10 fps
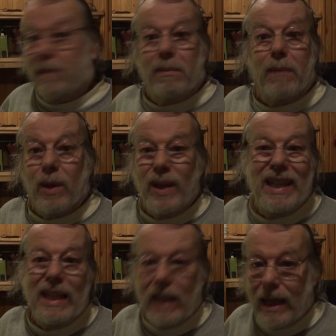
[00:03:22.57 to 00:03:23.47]

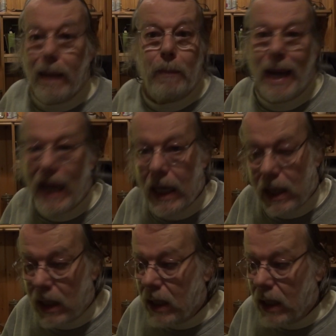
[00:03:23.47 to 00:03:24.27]
Marie Le Pen,